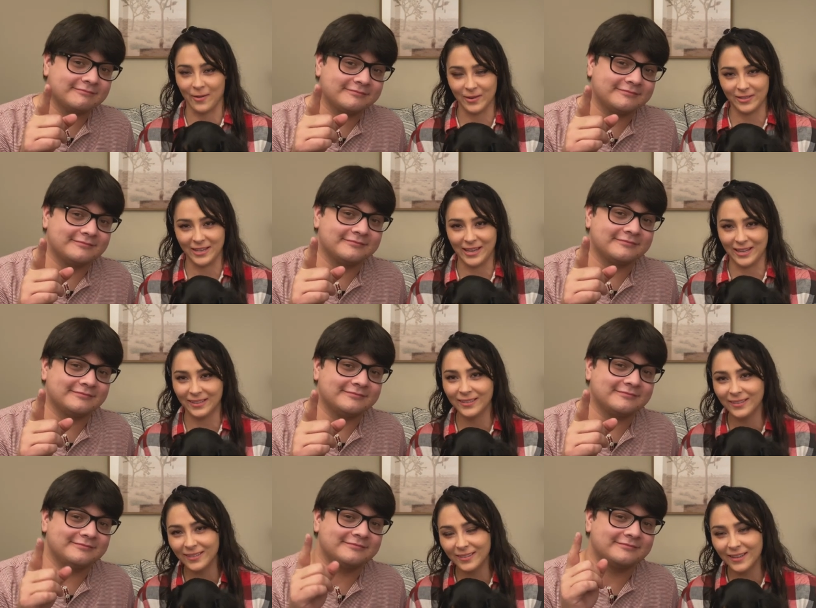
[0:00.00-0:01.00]
Speaker 1: routine,
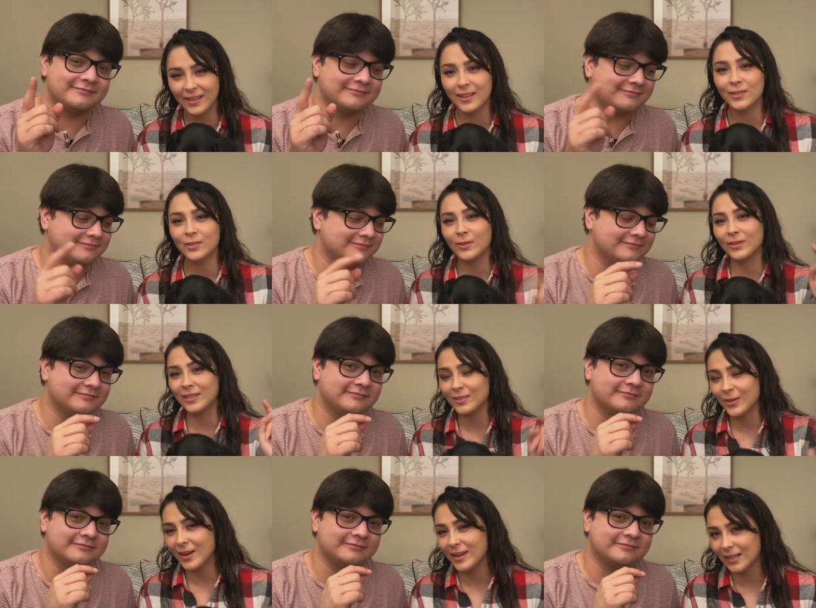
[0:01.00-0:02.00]
tune in
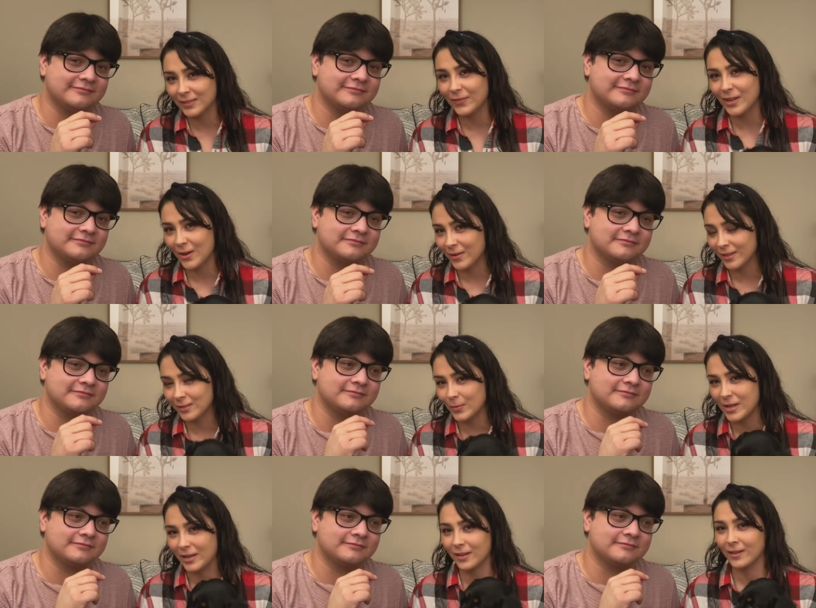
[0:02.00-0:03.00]
to our next video next
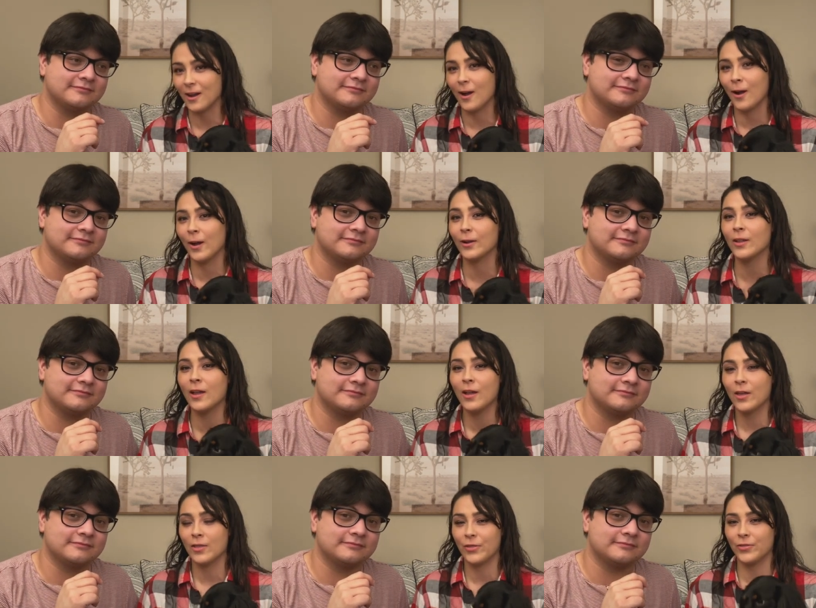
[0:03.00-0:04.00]
week on
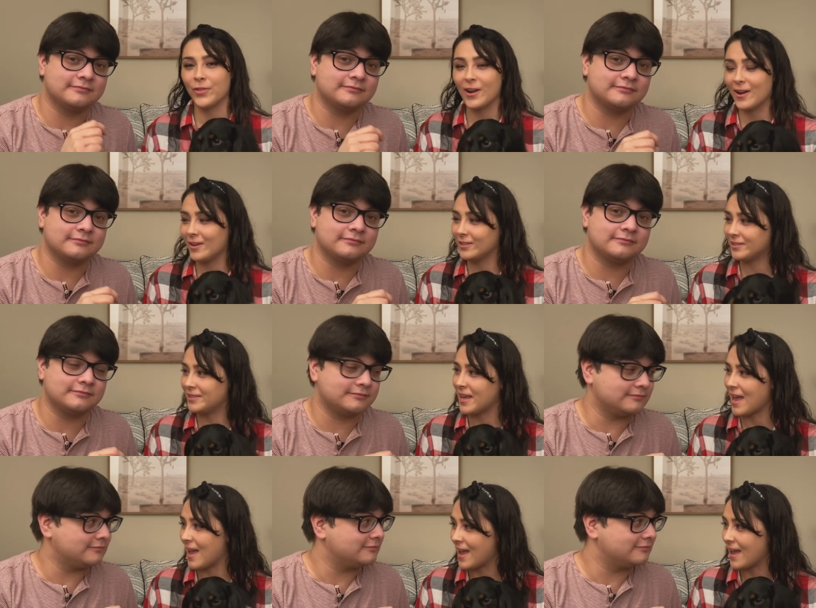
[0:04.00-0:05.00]

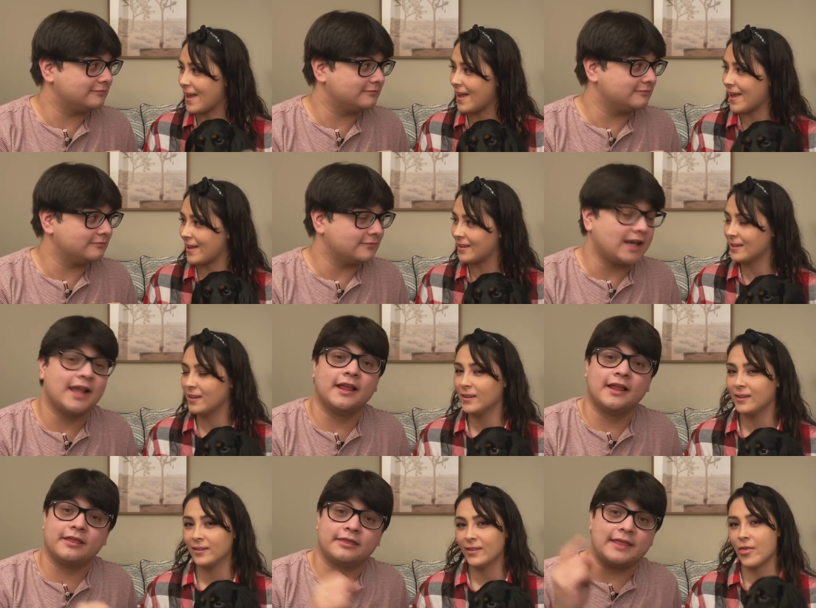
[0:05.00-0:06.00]
Thursday.
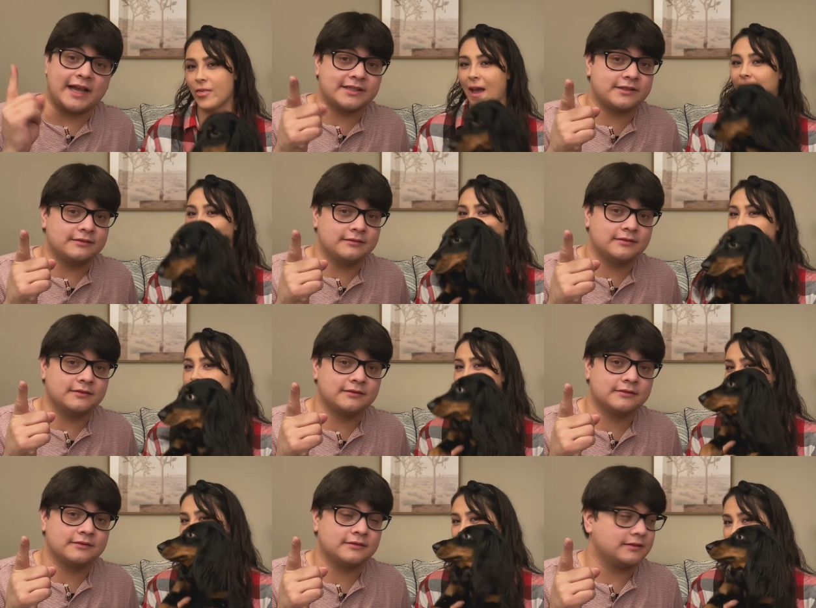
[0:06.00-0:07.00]
Speaker 2: Next, Thatcher
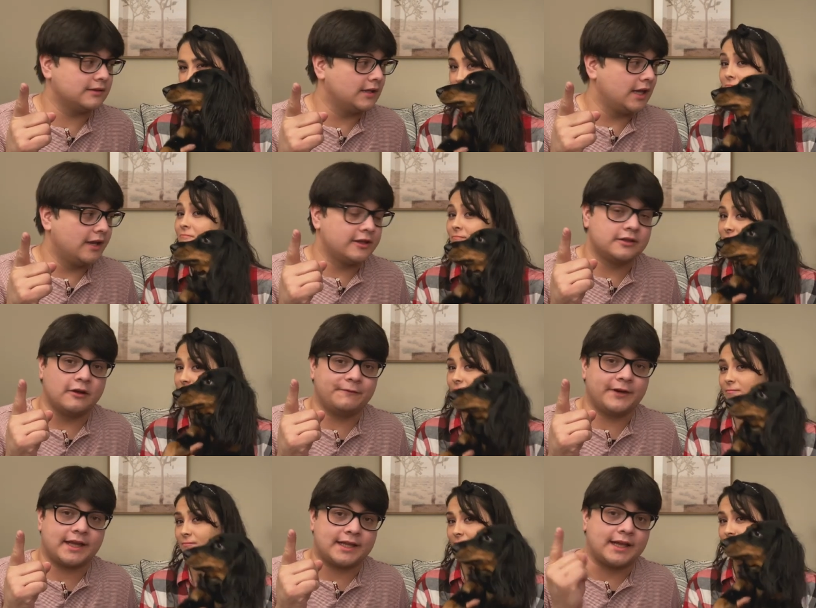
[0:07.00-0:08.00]
Thursday. Don't
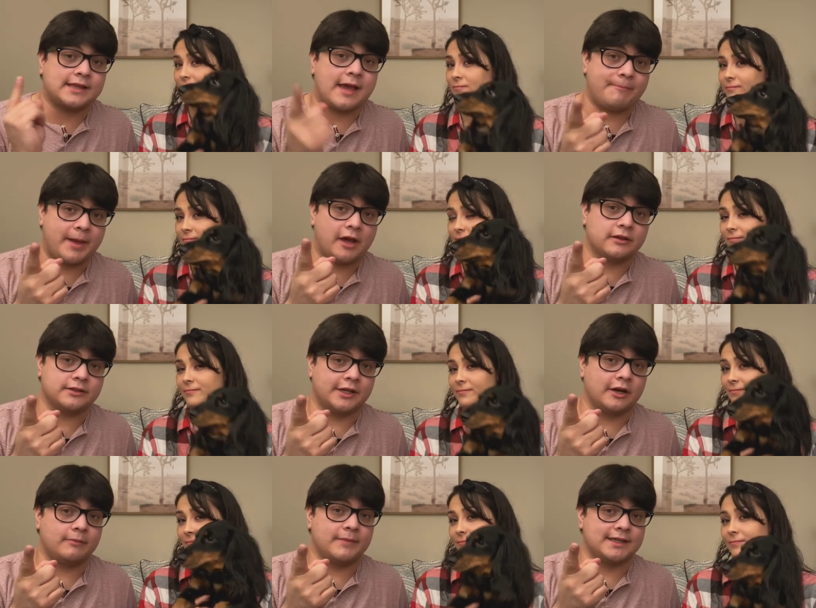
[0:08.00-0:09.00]
forget to hit that bell so you
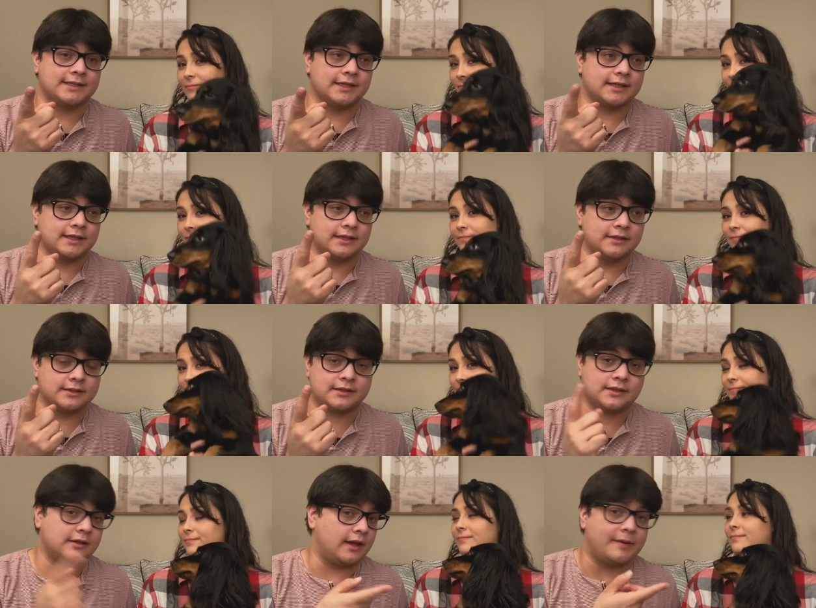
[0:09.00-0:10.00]
don't miss it,
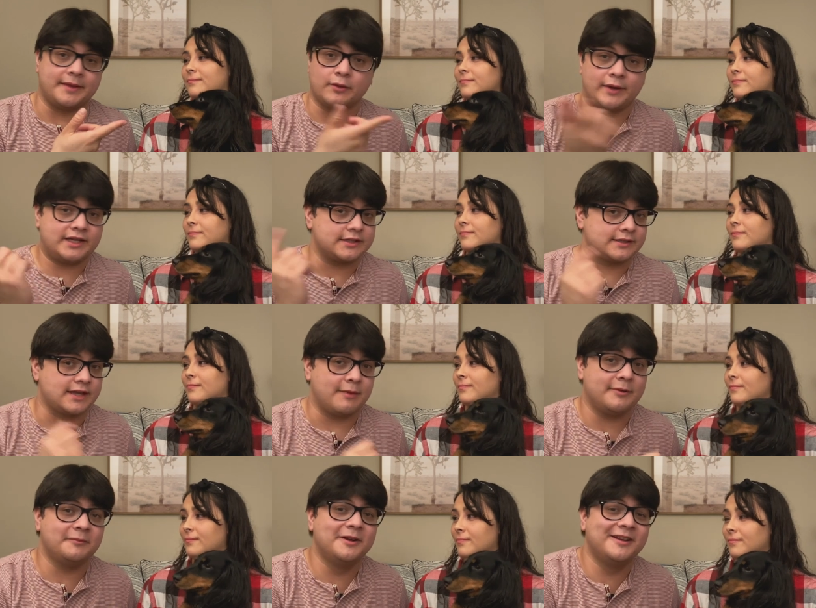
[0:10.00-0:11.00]
because I mean the weeks just
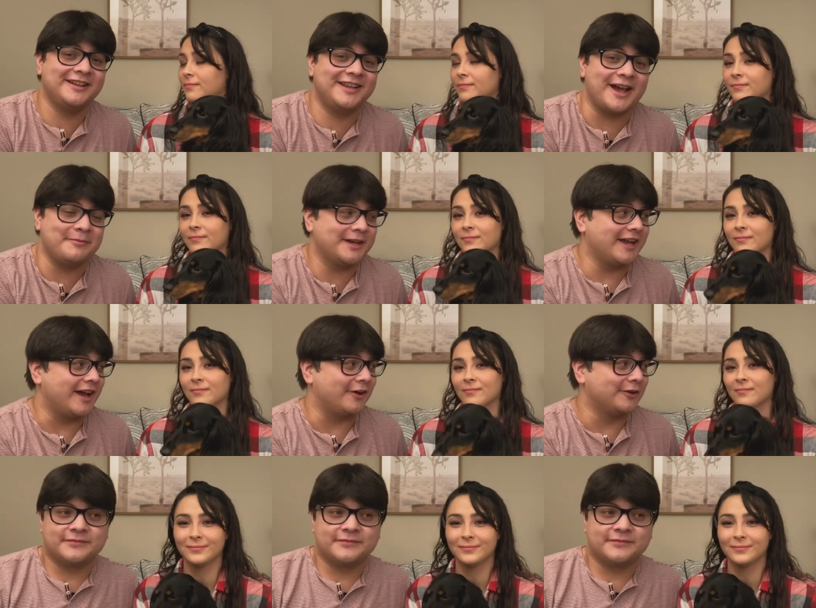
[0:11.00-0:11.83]
come and come and go.